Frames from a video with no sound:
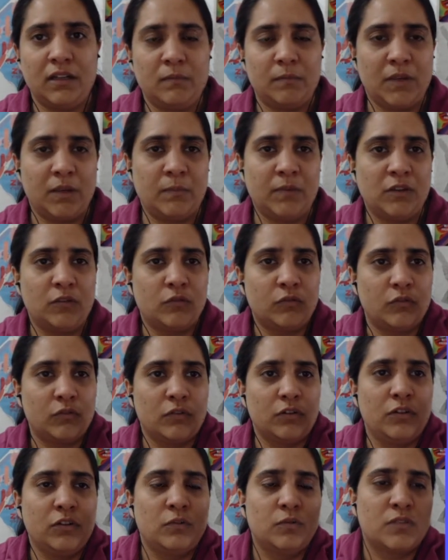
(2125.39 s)
Maybe you
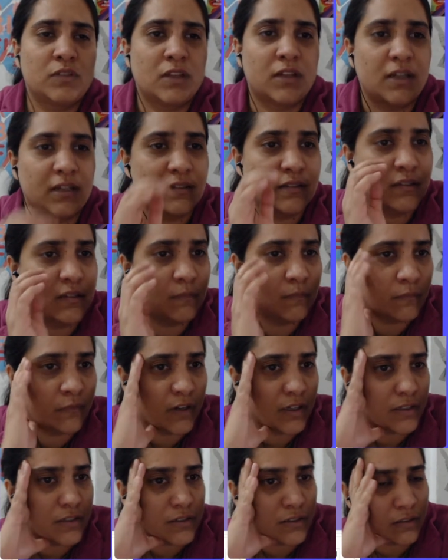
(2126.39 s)
could use a custom
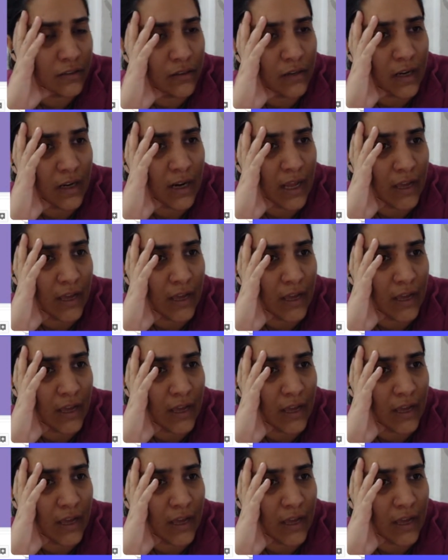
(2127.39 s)
function and